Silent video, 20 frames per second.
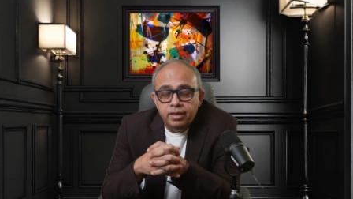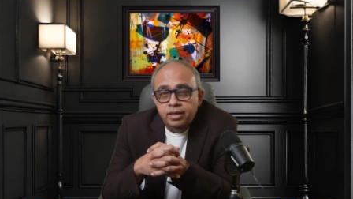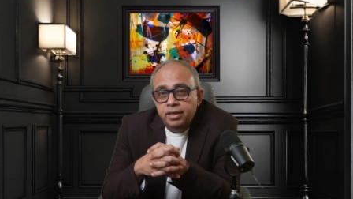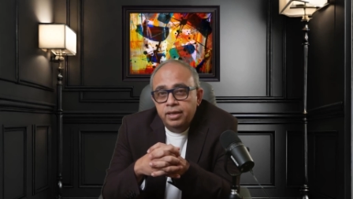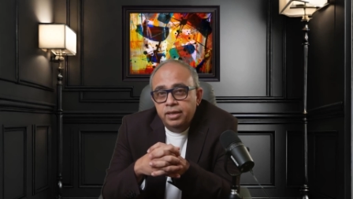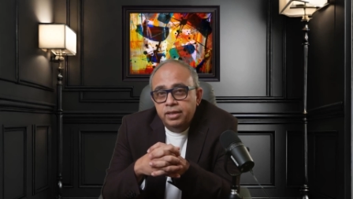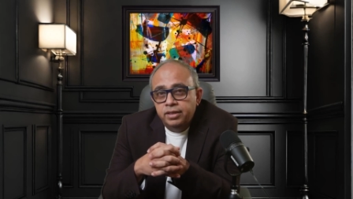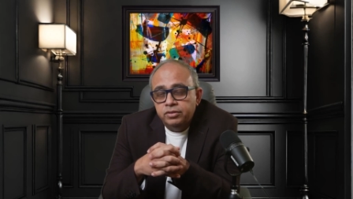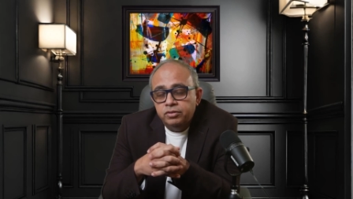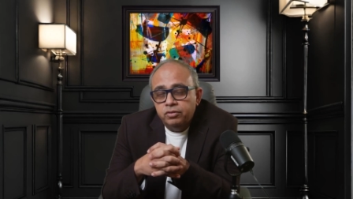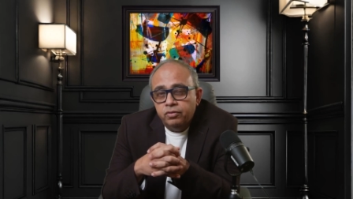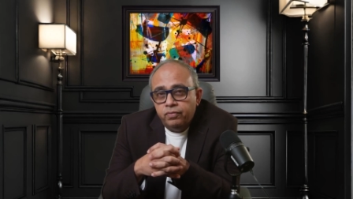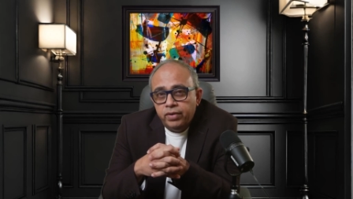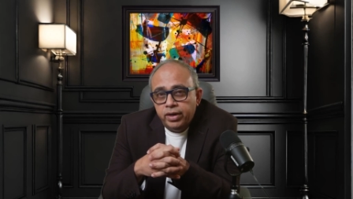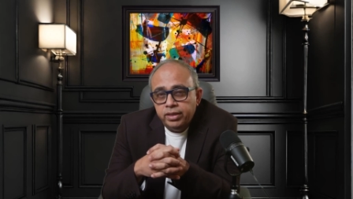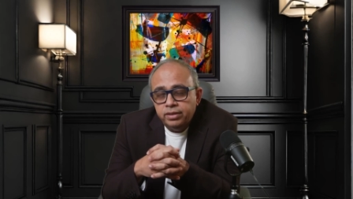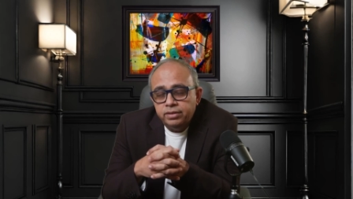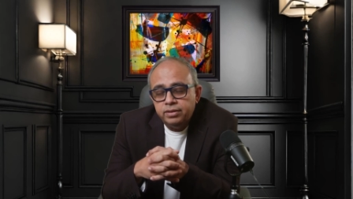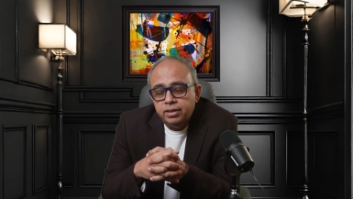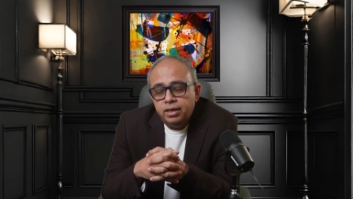So
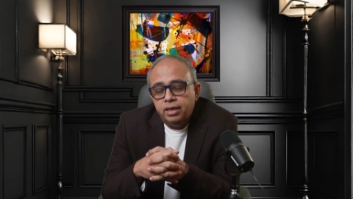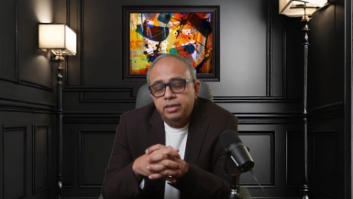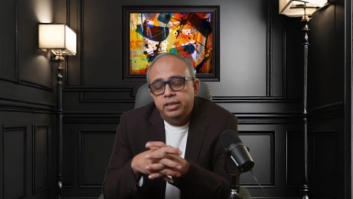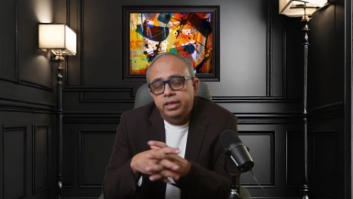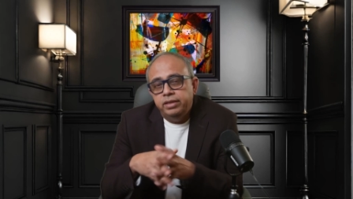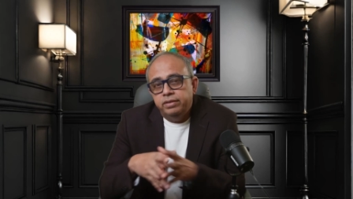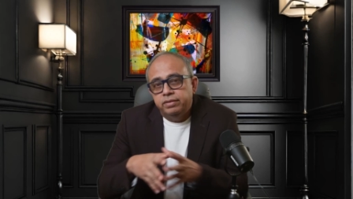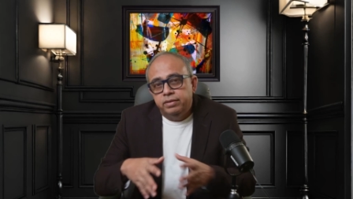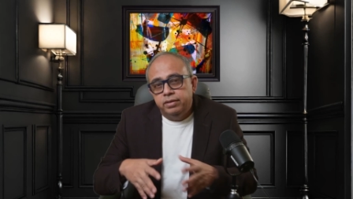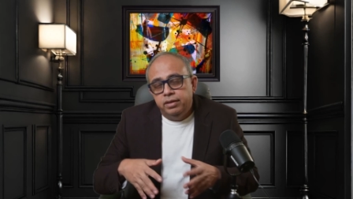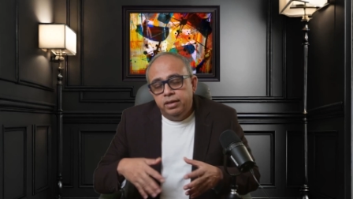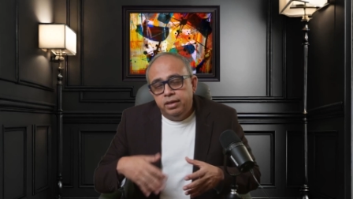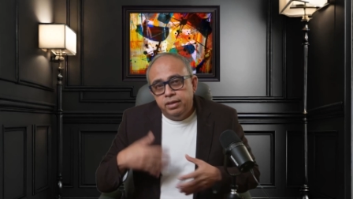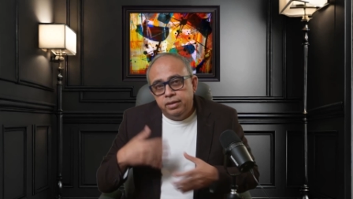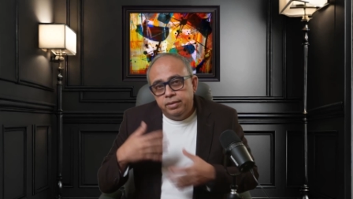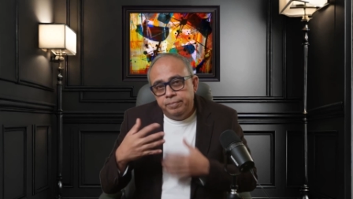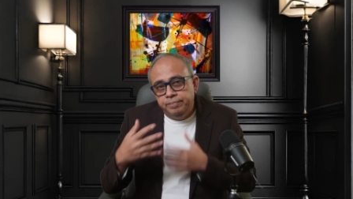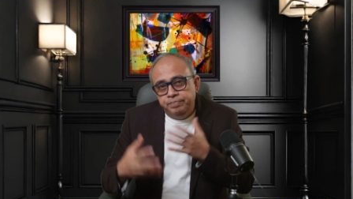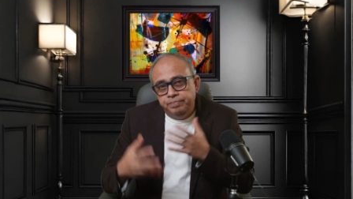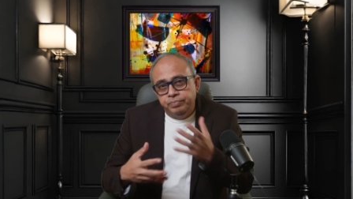friends, uh, these uh,
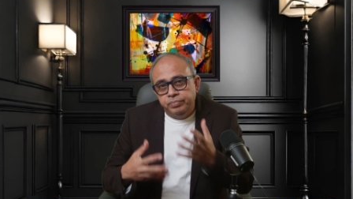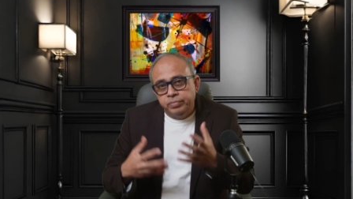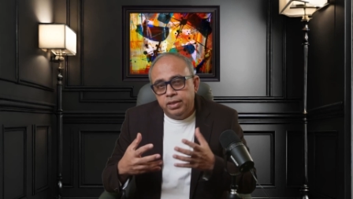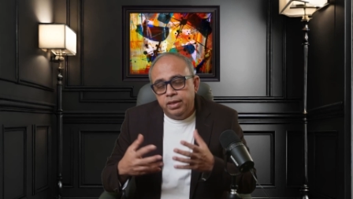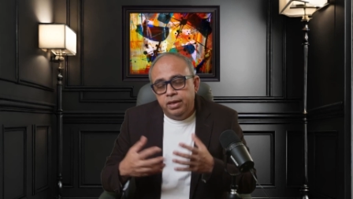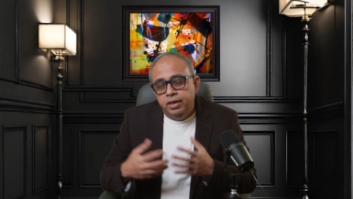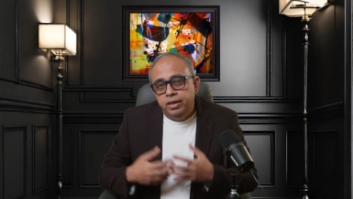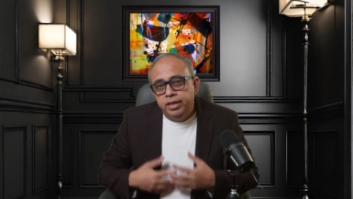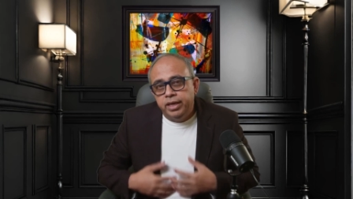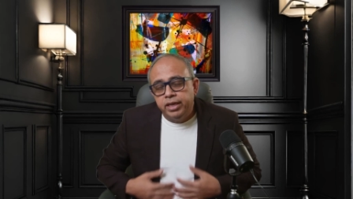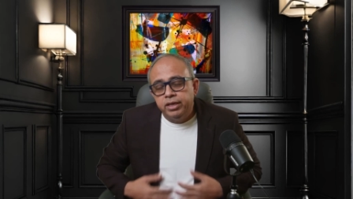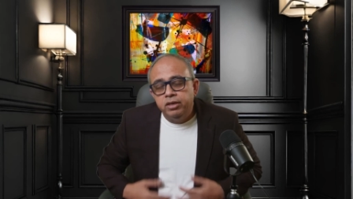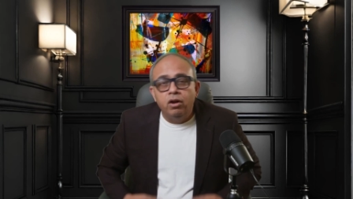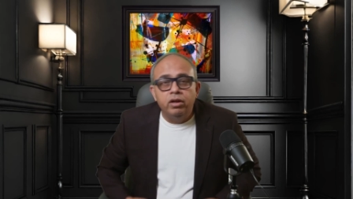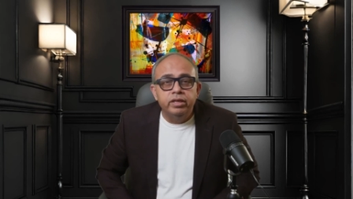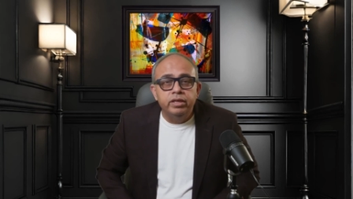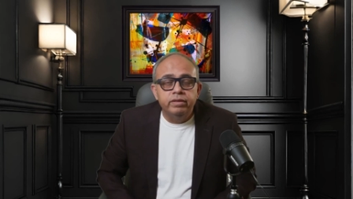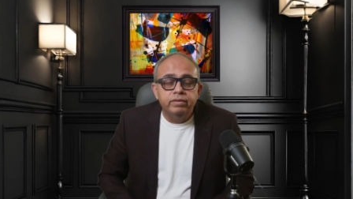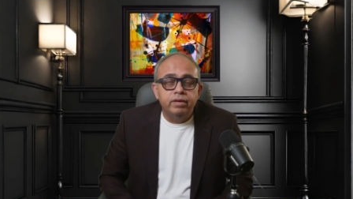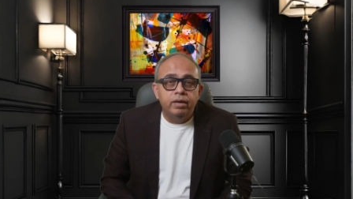uh,
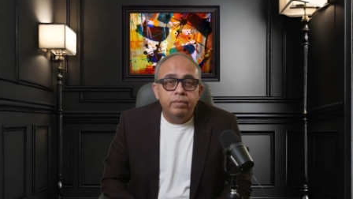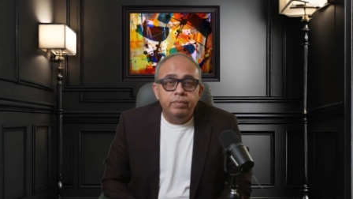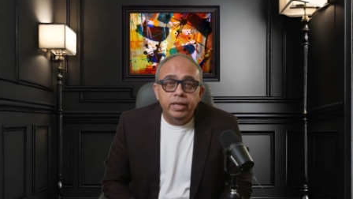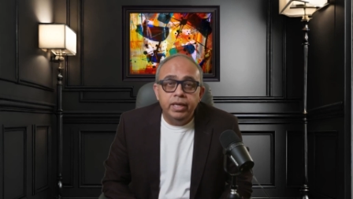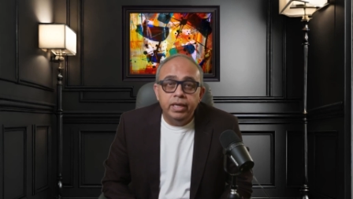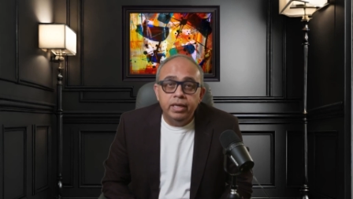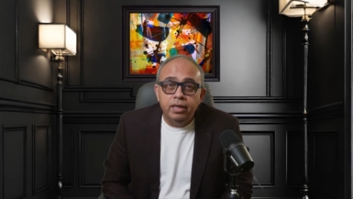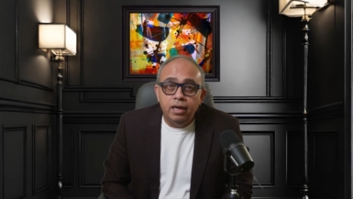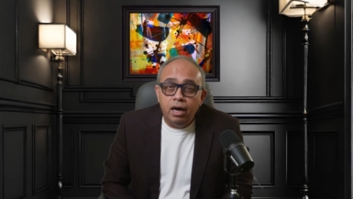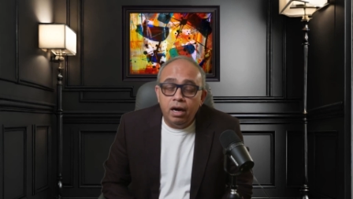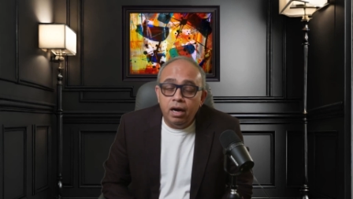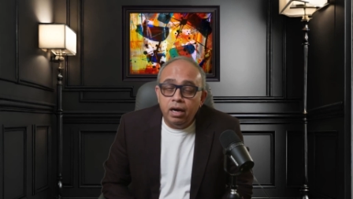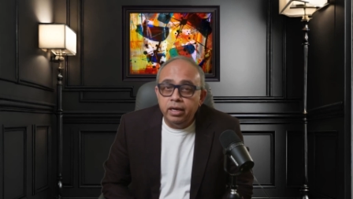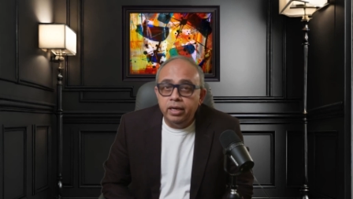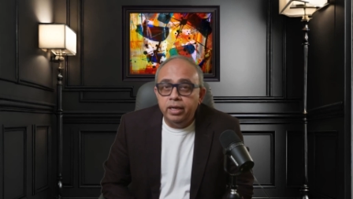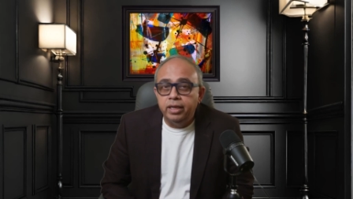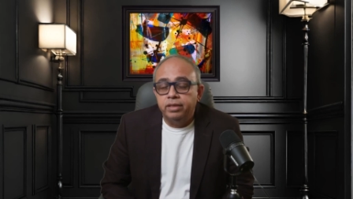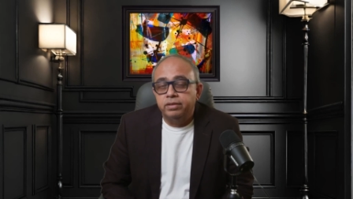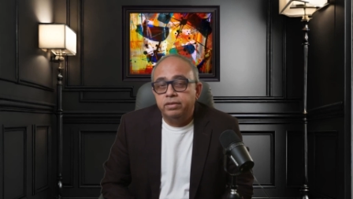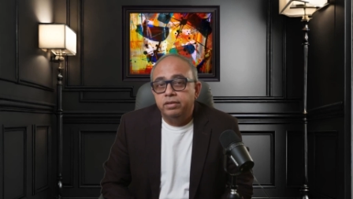technologies are being
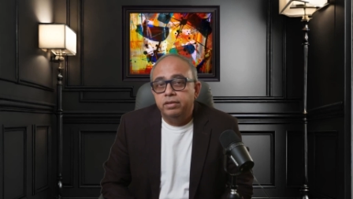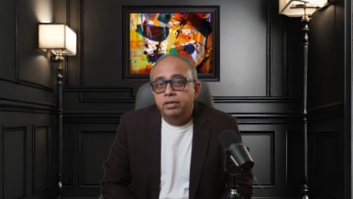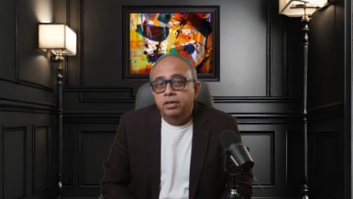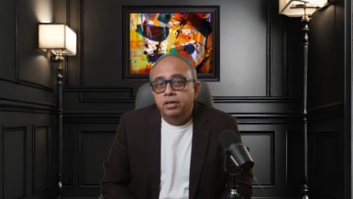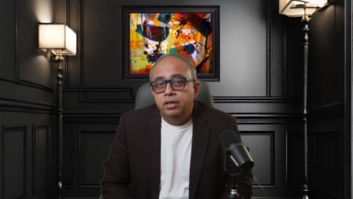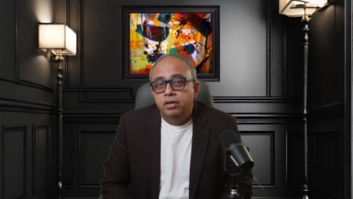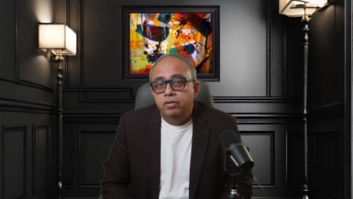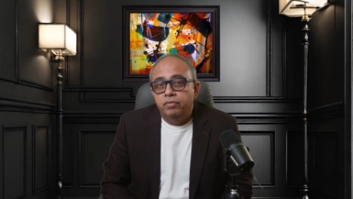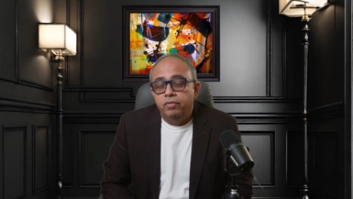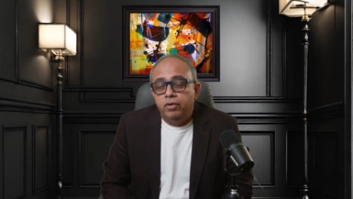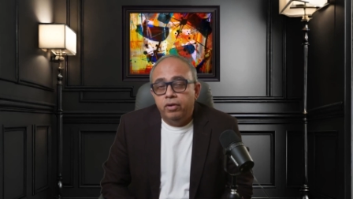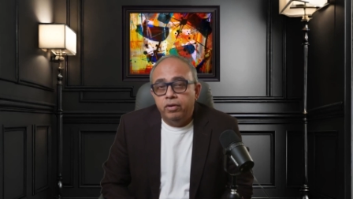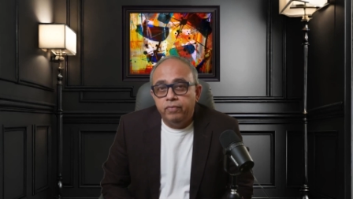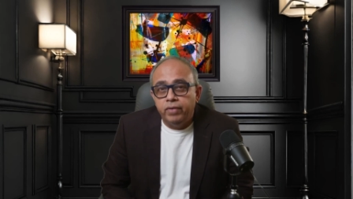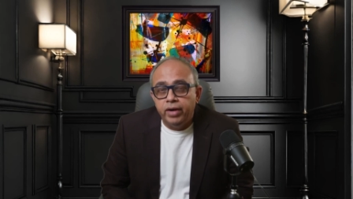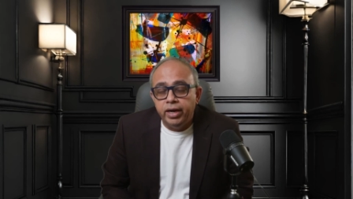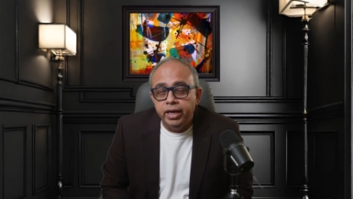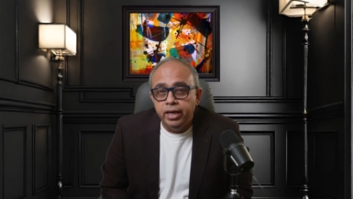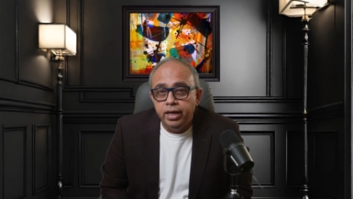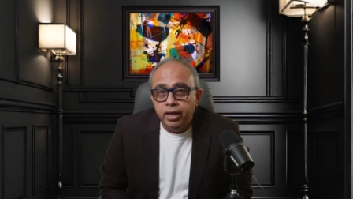harnessed for
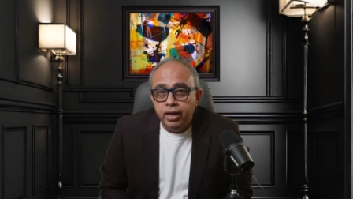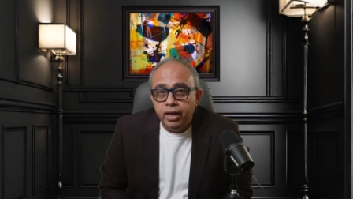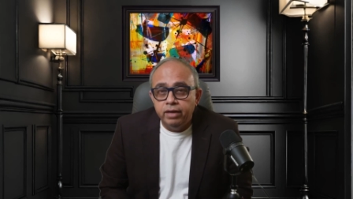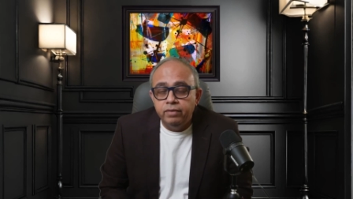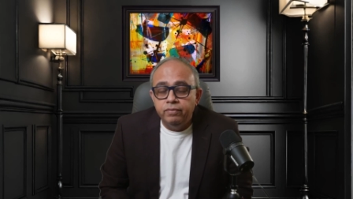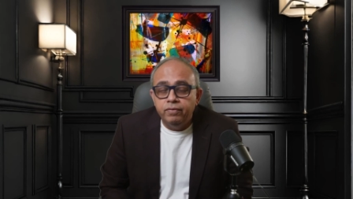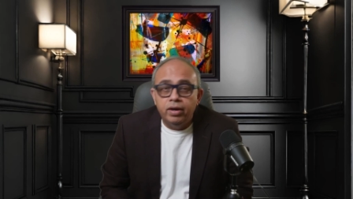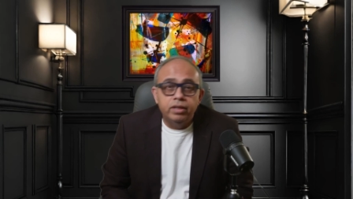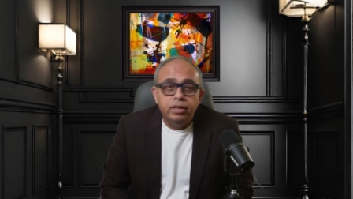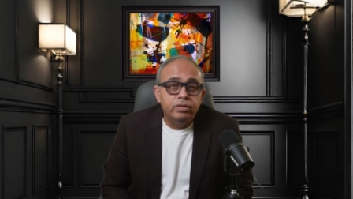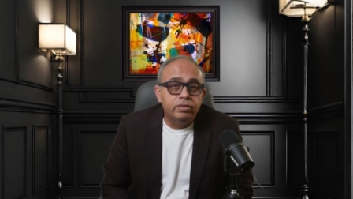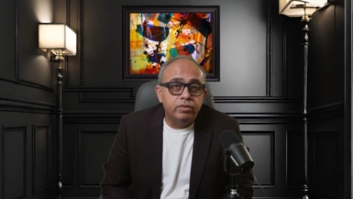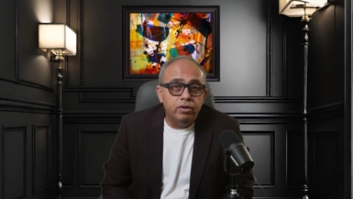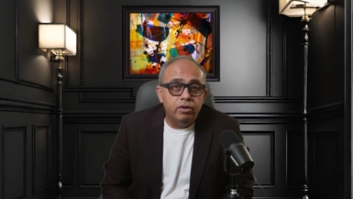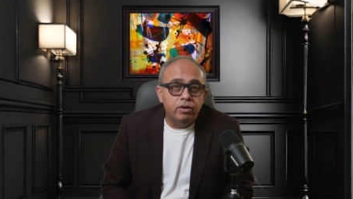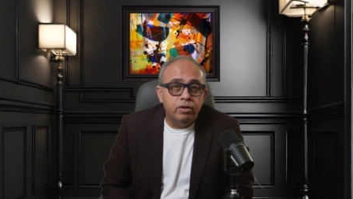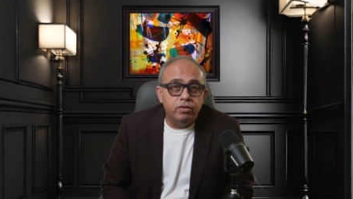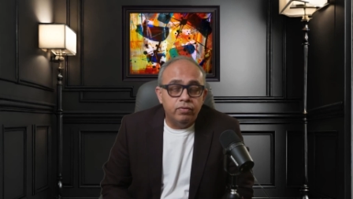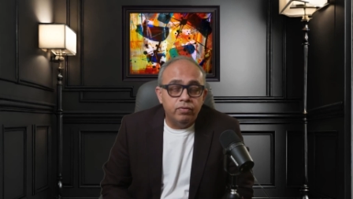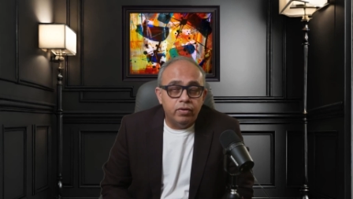finding advanced
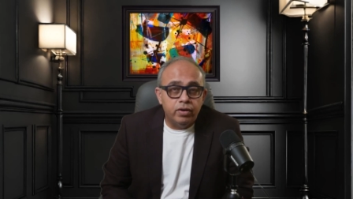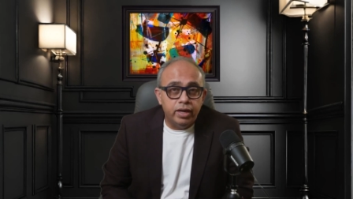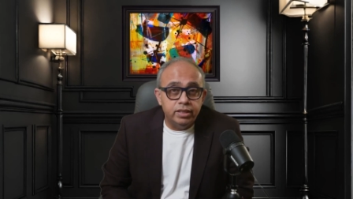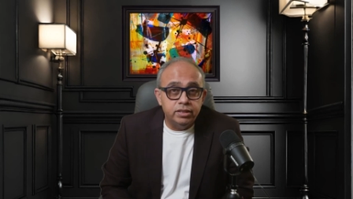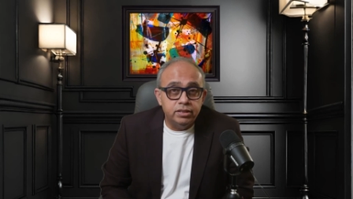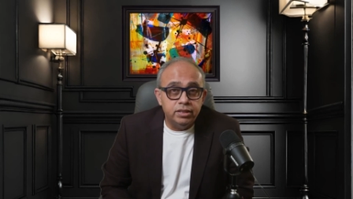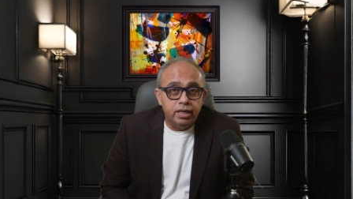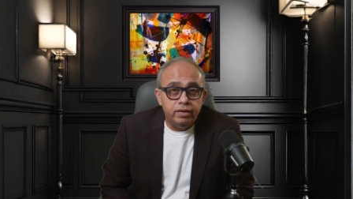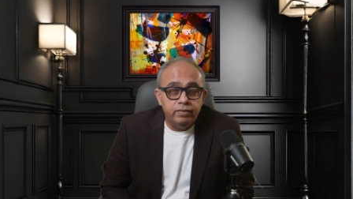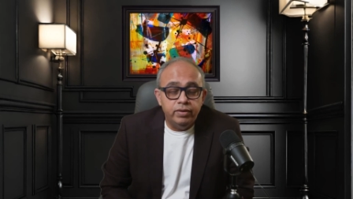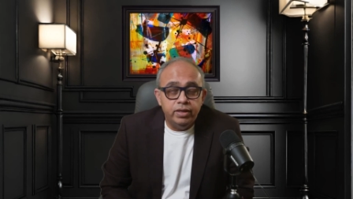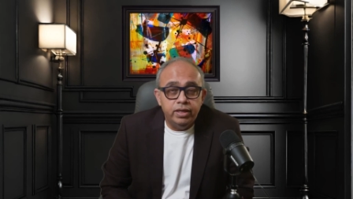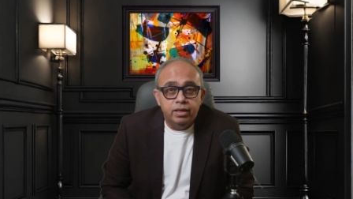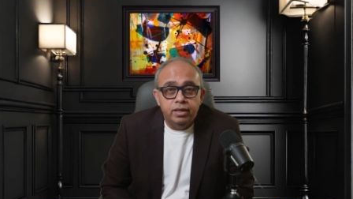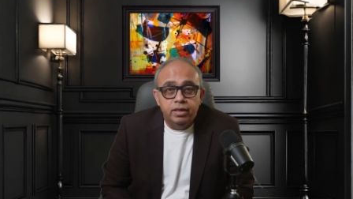cures for HIV